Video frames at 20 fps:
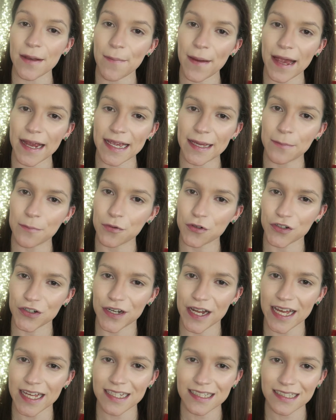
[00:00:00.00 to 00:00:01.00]
Bangin'
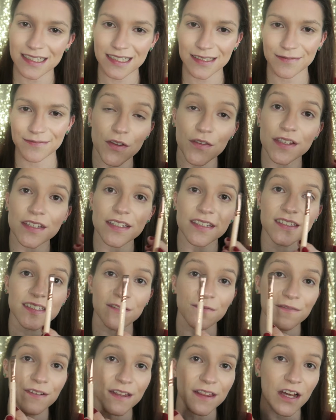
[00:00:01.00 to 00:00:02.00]
Brunette. So this is
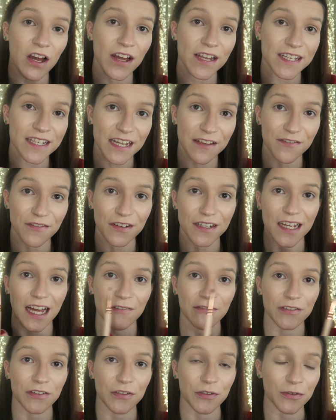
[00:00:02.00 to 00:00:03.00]
something that I definitely
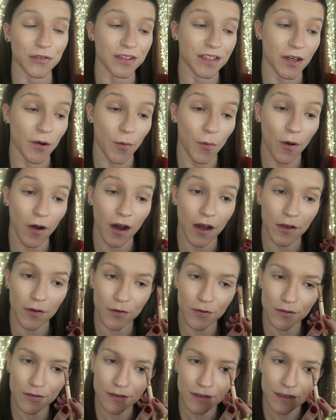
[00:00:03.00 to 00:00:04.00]
haven't used in a
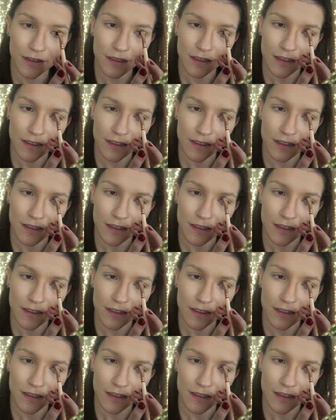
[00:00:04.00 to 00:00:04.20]
while.